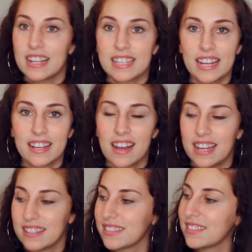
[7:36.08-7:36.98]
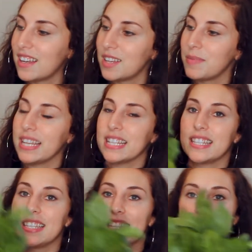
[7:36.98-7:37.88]
Then I got
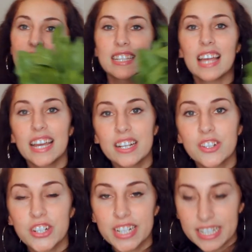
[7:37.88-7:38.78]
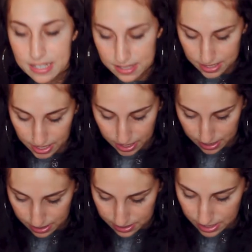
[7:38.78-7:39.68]
some dandelion greens,
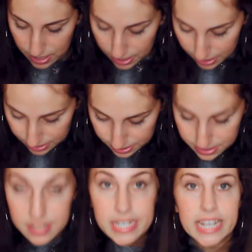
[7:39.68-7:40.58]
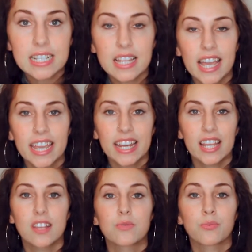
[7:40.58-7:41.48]
and dandelion
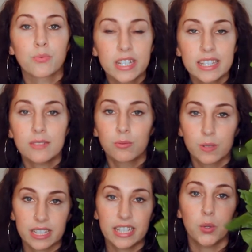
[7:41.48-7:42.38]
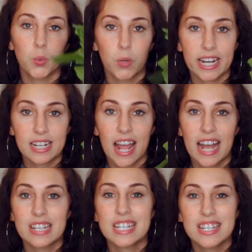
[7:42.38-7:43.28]
is really, really great
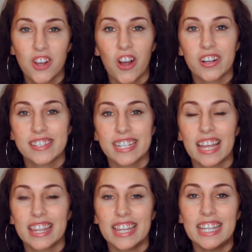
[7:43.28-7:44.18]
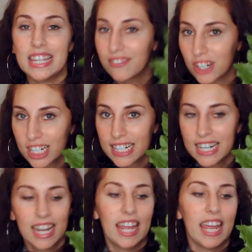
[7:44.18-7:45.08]
at detoxing the liver.
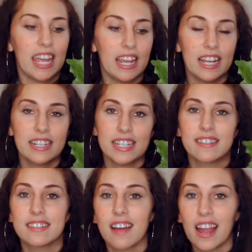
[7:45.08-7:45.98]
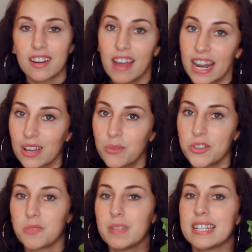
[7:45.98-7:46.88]
And it's a diuretic,
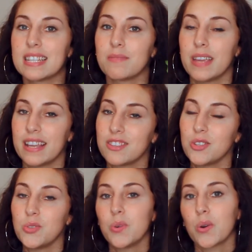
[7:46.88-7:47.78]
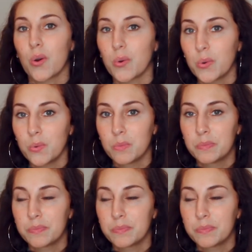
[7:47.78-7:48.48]
which means it makes you go,